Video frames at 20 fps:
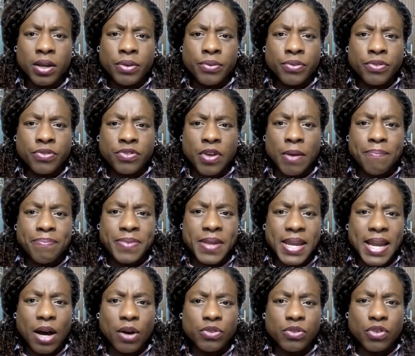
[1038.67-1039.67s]
something
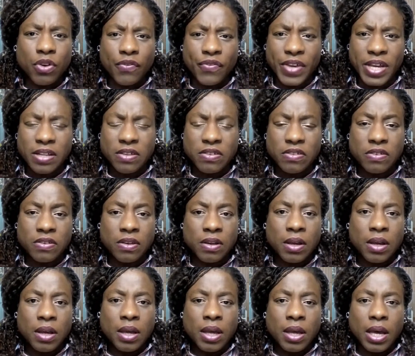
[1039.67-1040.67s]
out of it.
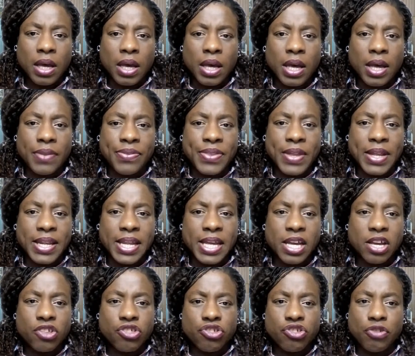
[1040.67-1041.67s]
The
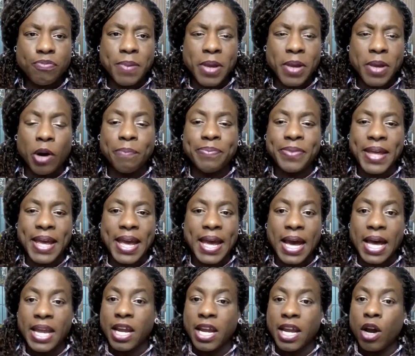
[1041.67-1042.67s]
link should be up there,
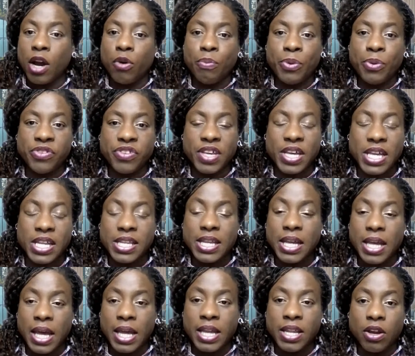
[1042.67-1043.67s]
and I will put it
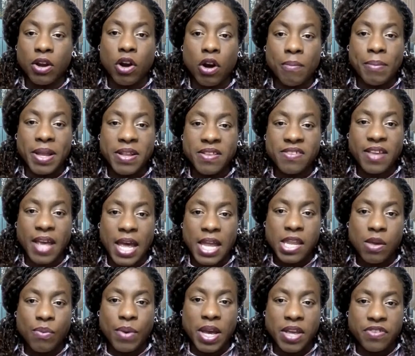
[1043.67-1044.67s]
in the comments
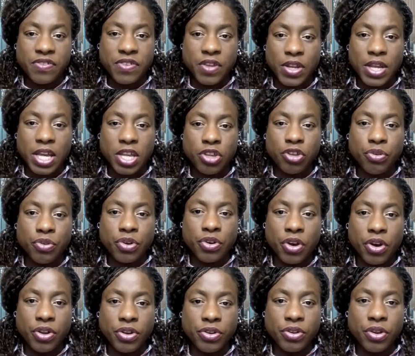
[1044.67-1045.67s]
anyway, so that you
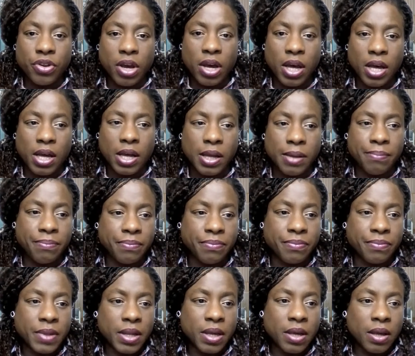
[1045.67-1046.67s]
can
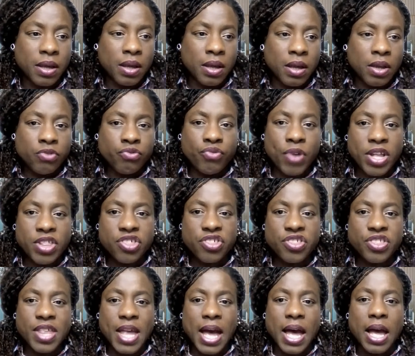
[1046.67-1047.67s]

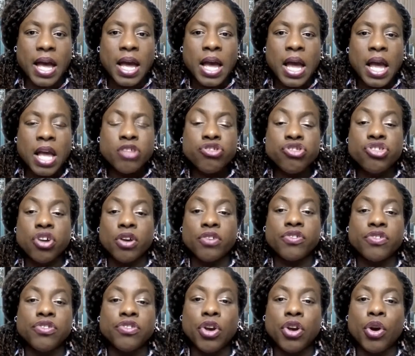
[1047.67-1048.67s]
register.
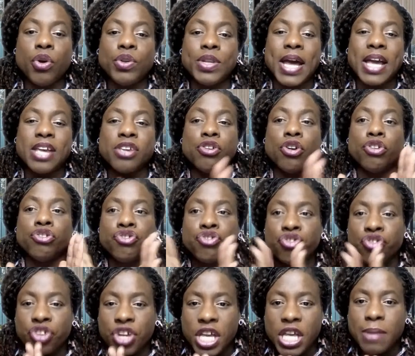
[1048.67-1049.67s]
Just know that your
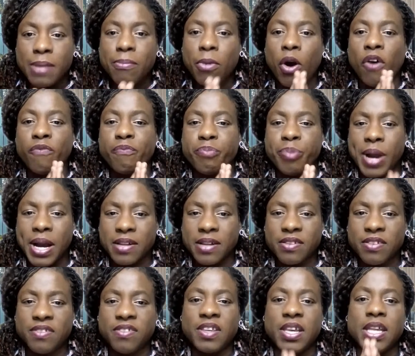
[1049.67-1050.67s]
dream of
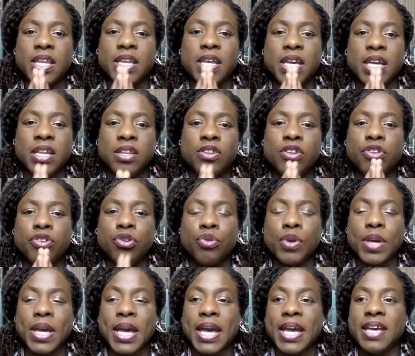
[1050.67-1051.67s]
practicing in the
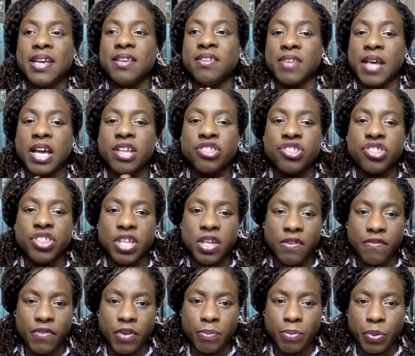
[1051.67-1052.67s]
UK is
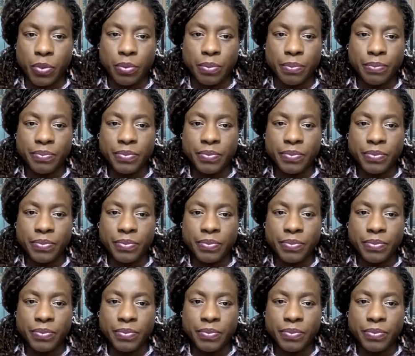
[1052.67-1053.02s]
achievable.